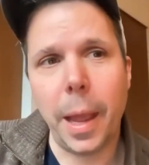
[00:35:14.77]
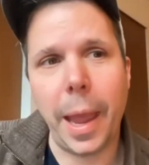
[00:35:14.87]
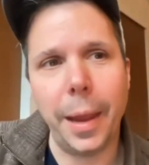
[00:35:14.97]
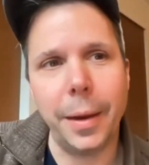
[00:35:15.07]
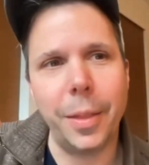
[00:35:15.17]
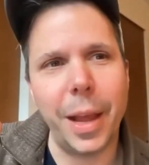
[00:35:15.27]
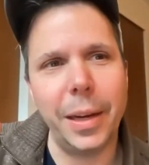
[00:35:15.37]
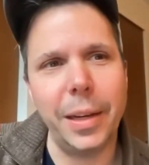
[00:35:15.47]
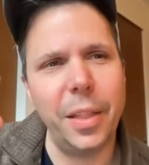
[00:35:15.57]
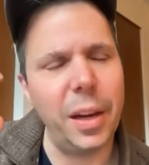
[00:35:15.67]
And the
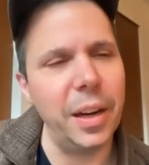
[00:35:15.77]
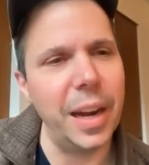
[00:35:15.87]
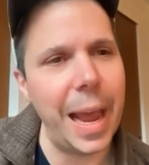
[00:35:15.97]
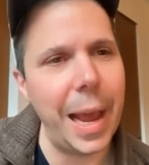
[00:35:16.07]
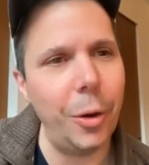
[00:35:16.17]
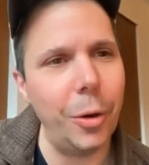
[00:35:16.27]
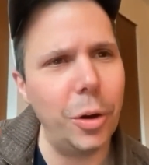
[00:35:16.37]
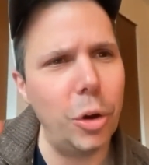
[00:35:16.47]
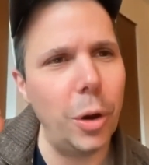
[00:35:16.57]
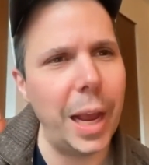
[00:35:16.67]
idea that a noun
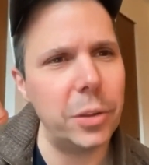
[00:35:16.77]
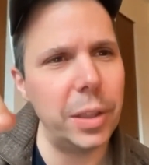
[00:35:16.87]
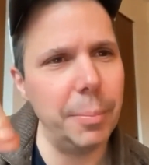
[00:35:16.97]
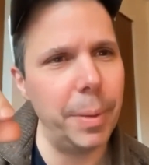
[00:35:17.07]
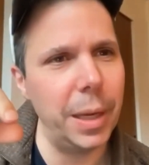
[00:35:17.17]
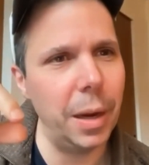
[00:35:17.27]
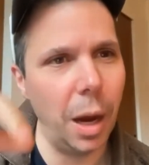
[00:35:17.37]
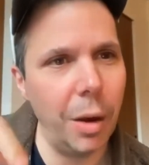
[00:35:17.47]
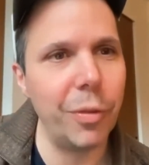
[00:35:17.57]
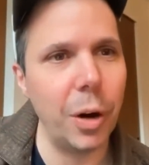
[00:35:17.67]
could actually be
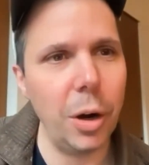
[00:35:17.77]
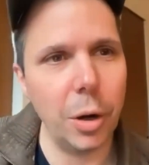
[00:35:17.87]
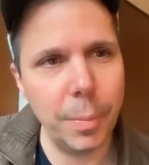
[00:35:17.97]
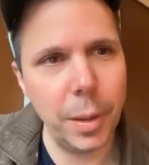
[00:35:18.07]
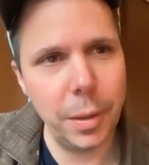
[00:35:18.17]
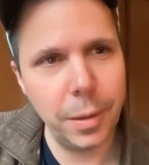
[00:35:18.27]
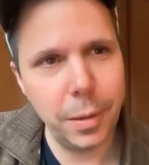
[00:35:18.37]
a verb